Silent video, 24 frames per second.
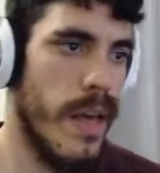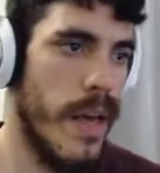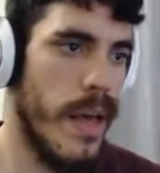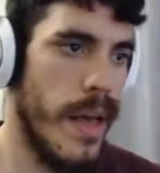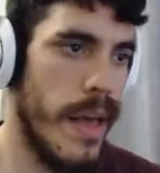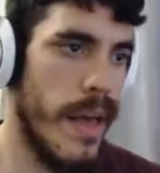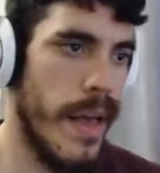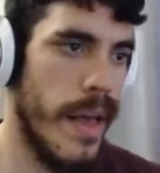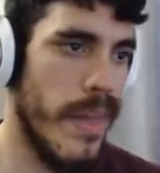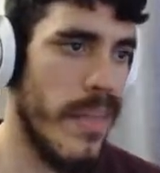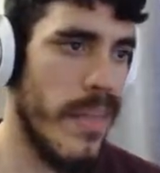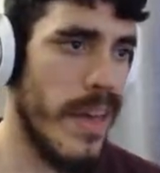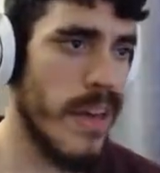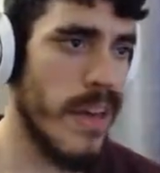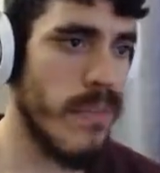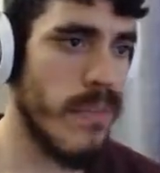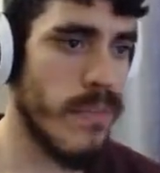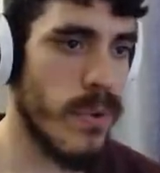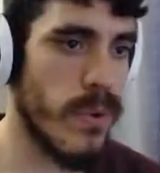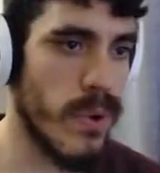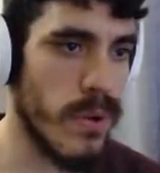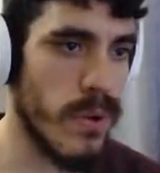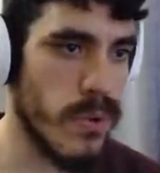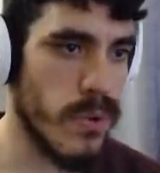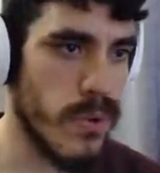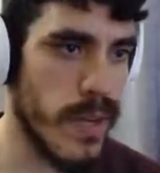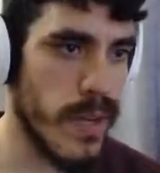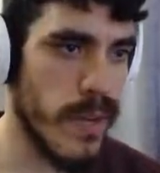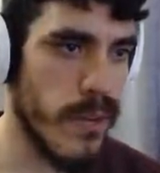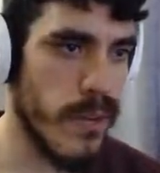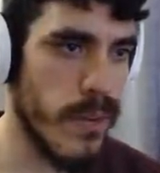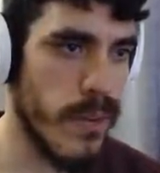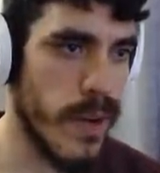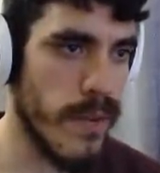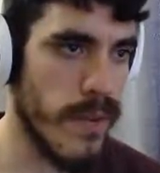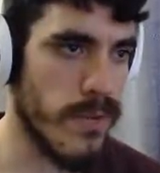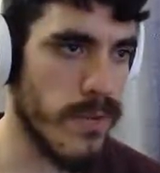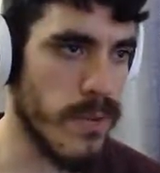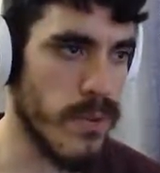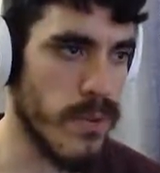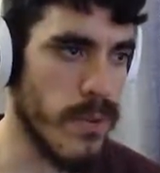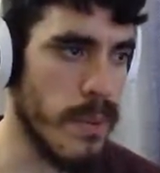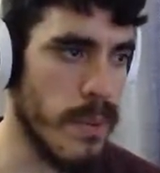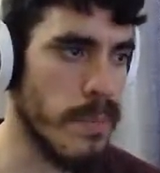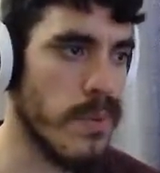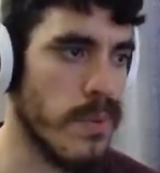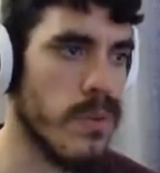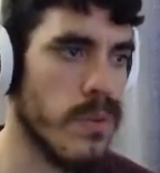And then, of course, we arrive to,
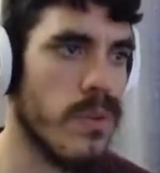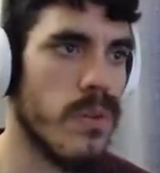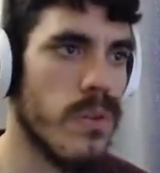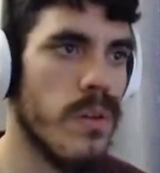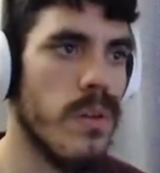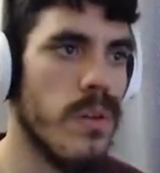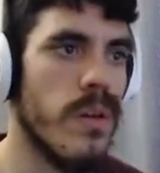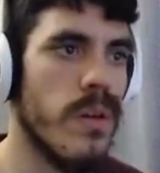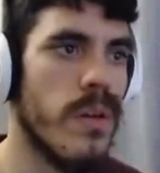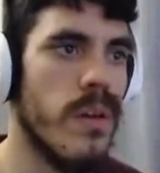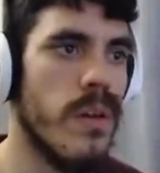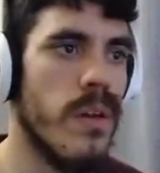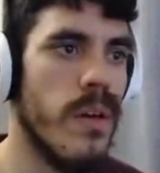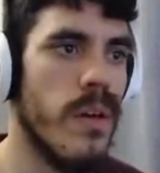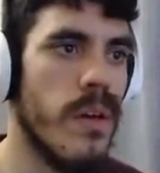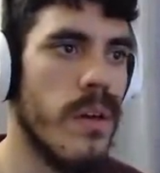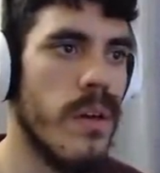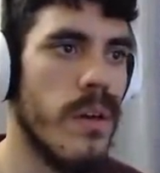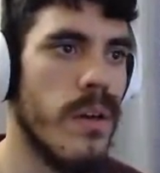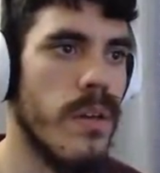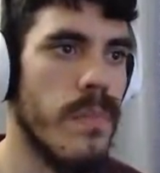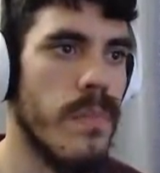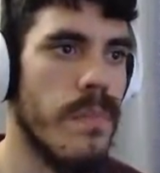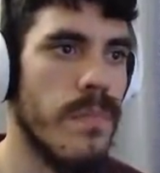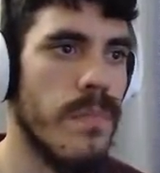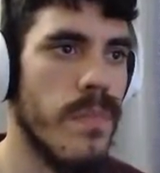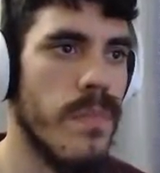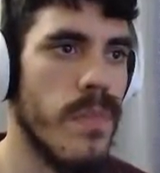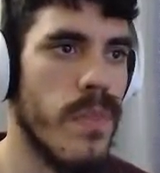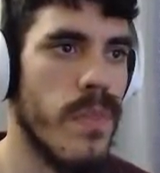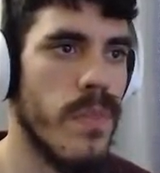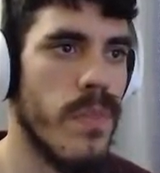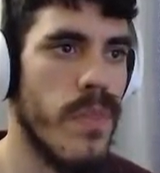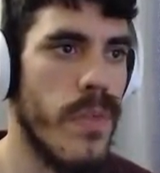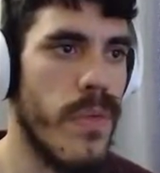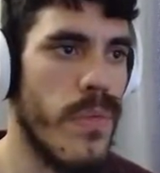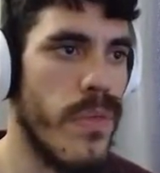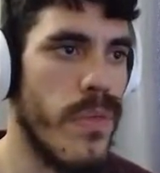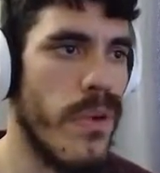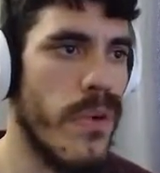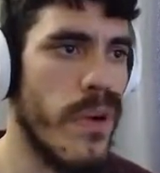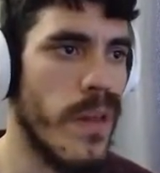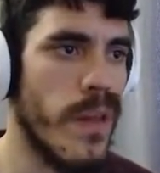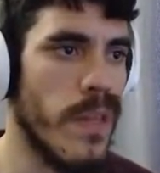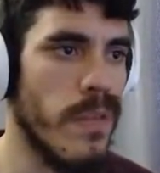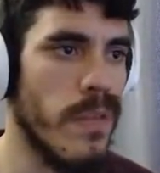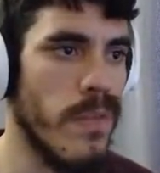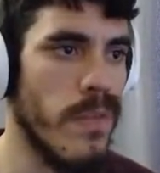whoops, the third
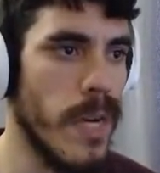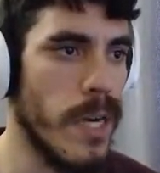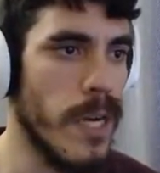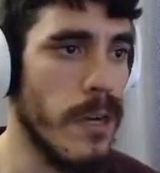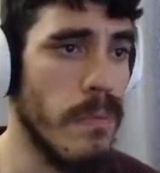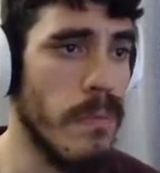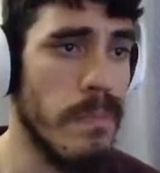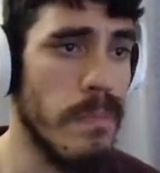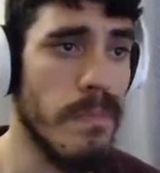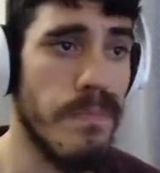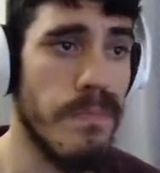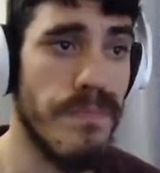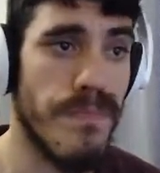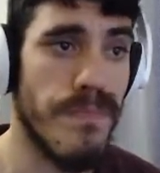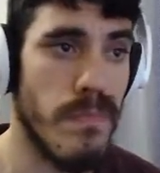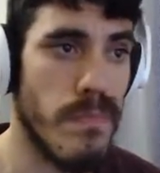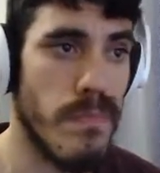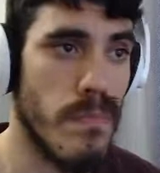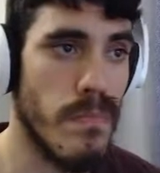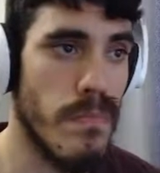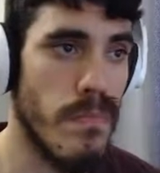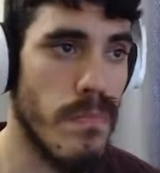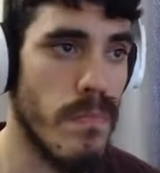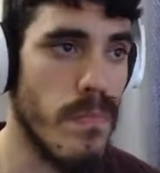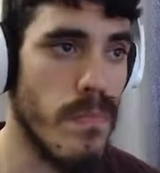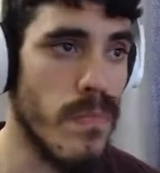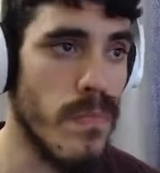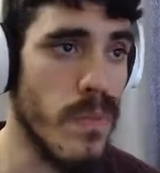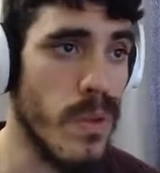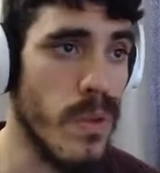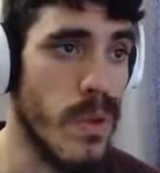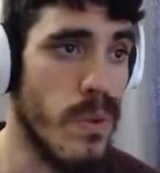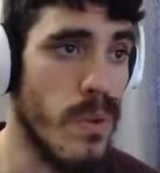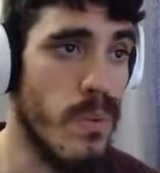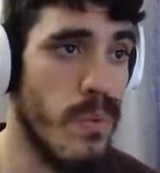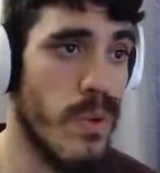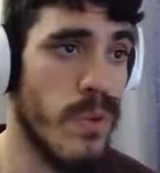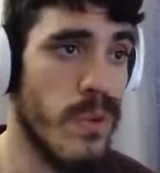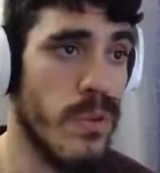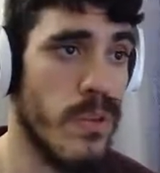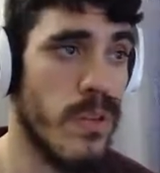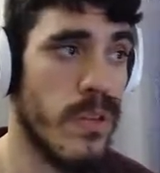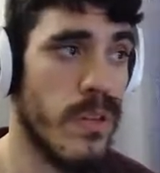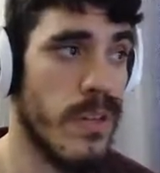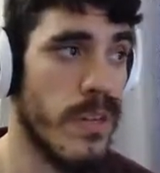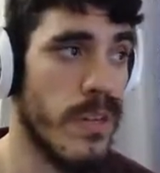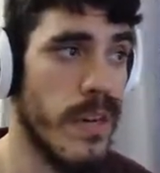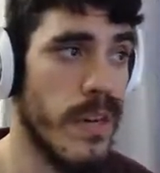elevator,
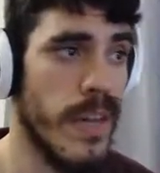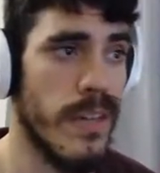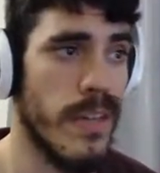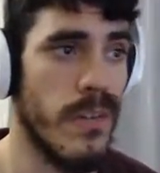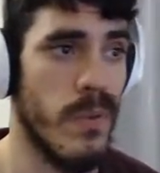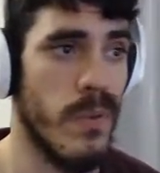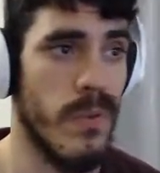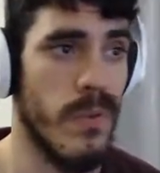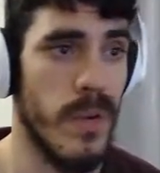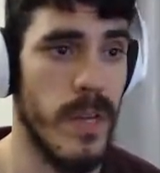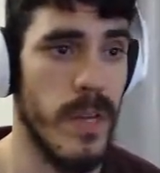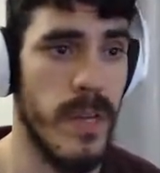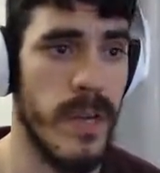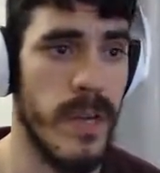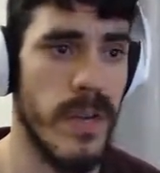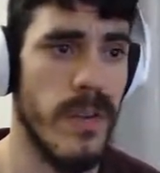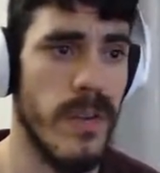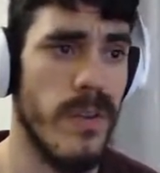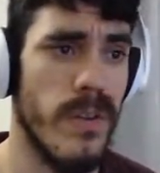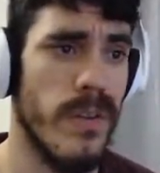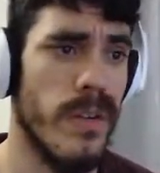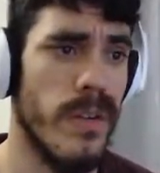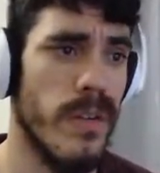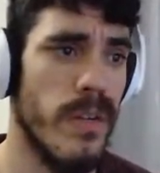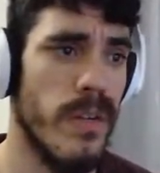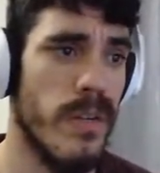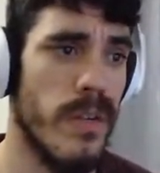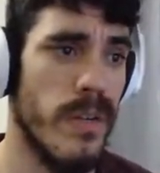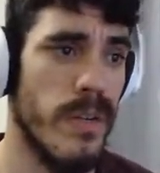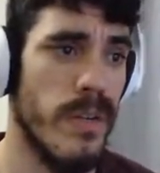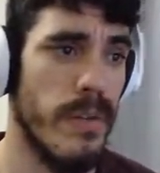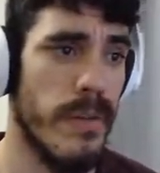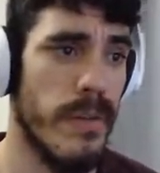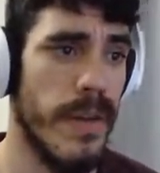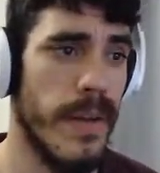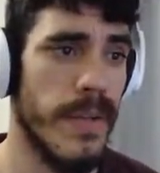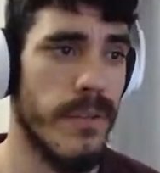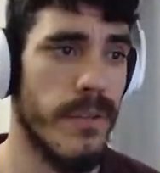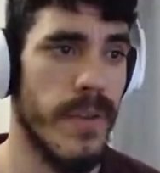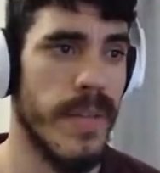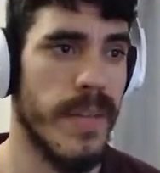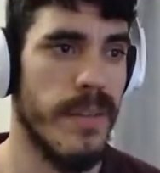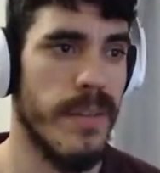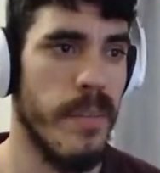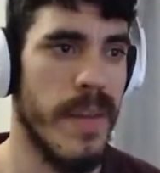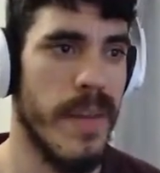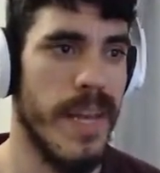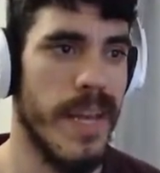which connects over here. I tried
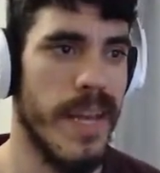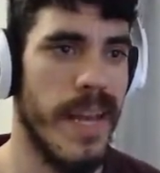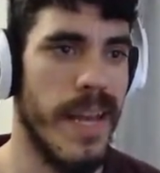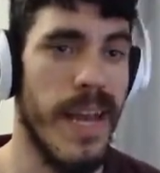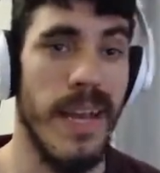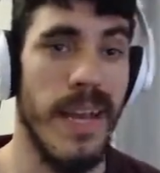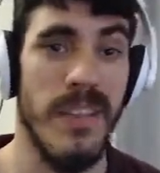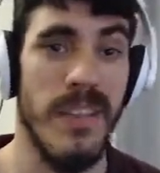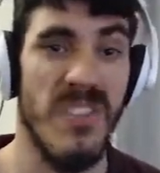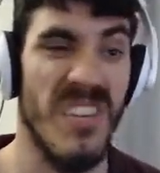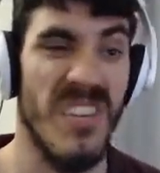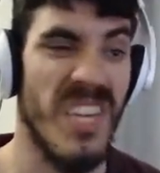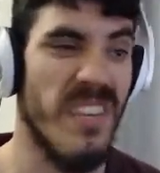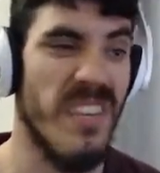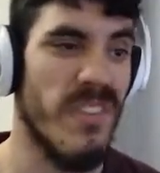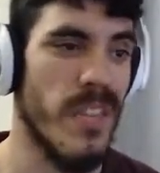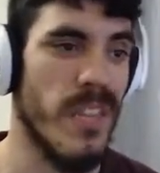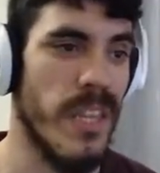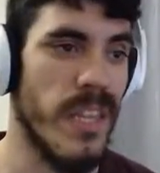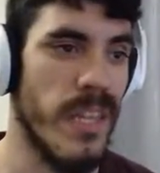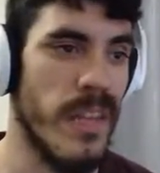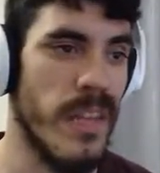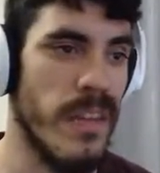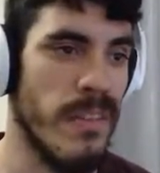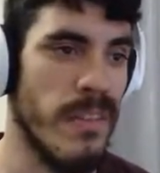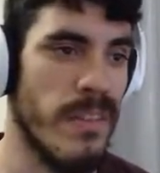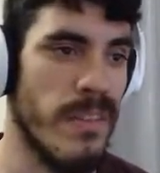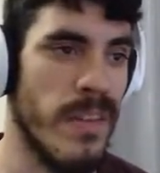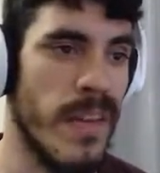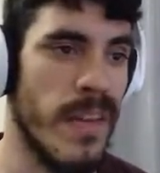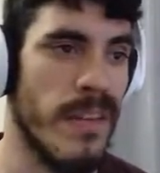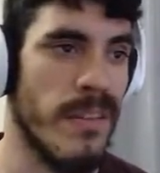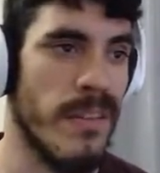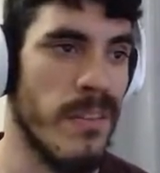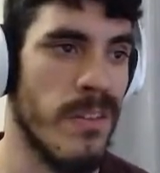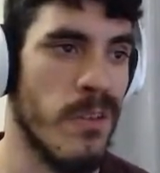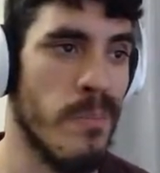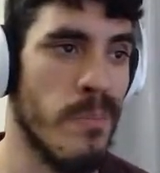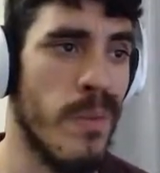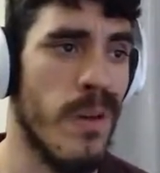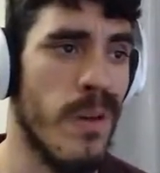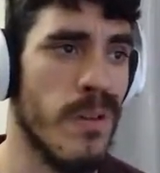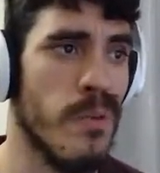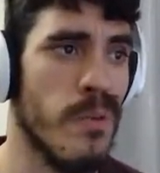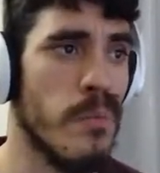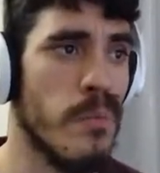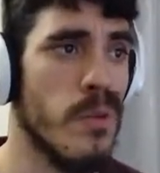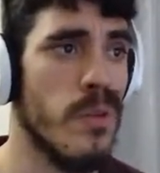to make it as evenly and as nice as
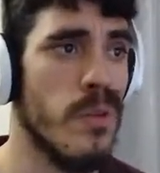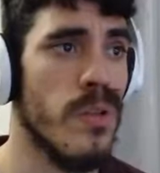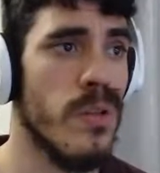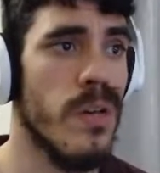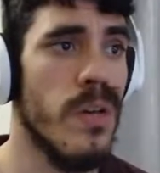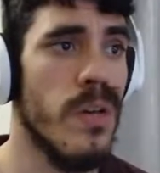possible.